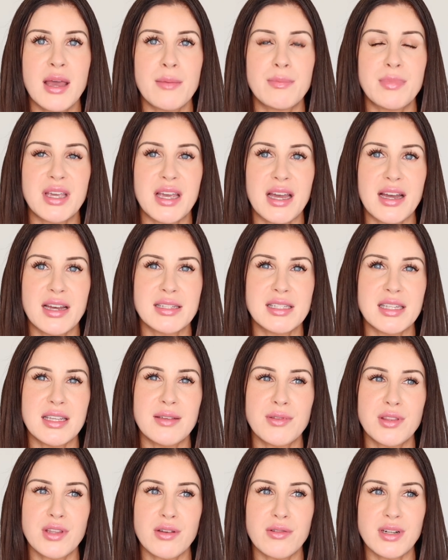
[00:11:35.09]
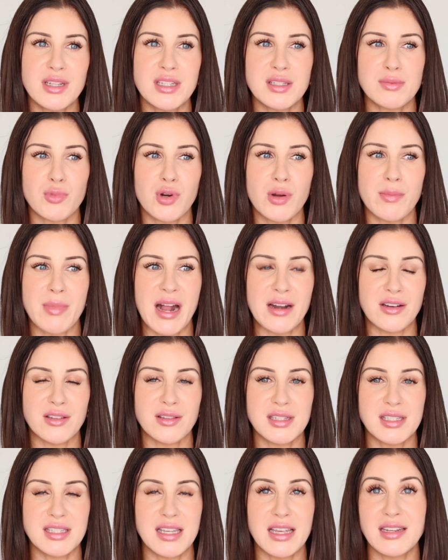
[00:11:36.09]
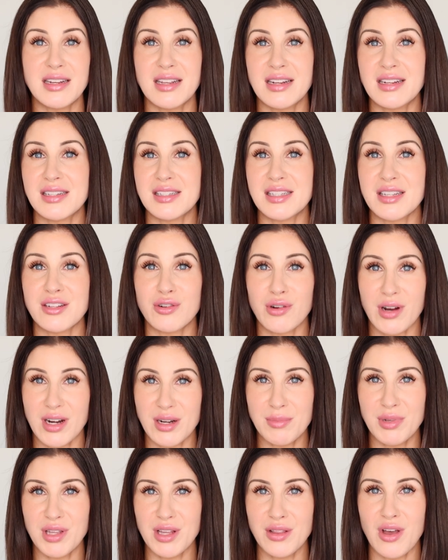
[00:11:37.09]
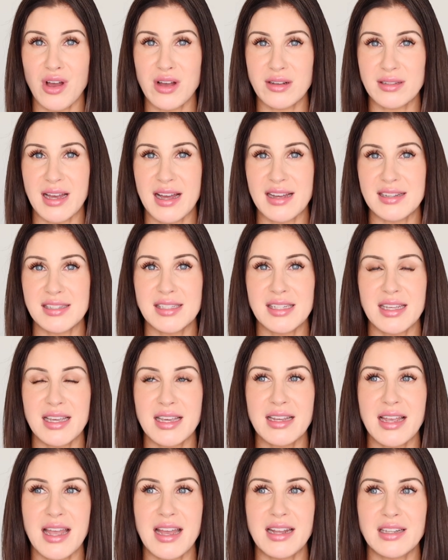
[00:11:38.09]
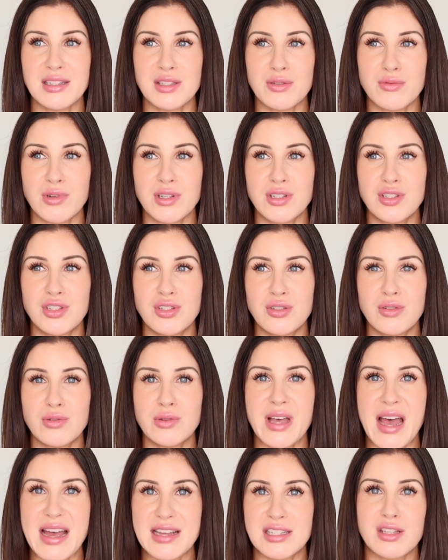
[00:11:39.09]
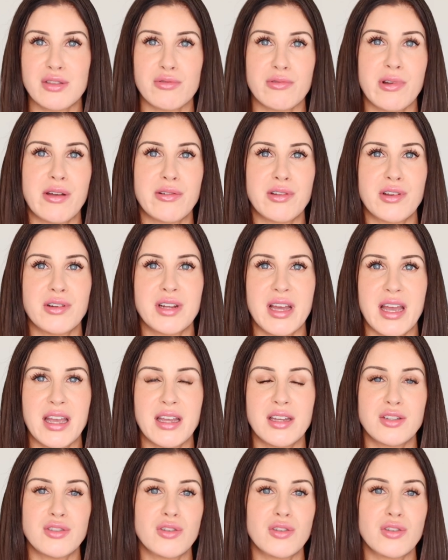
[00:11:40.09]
because even though it is more matte on the skin, it is incredibly long lasting and it's going to last throughout your night.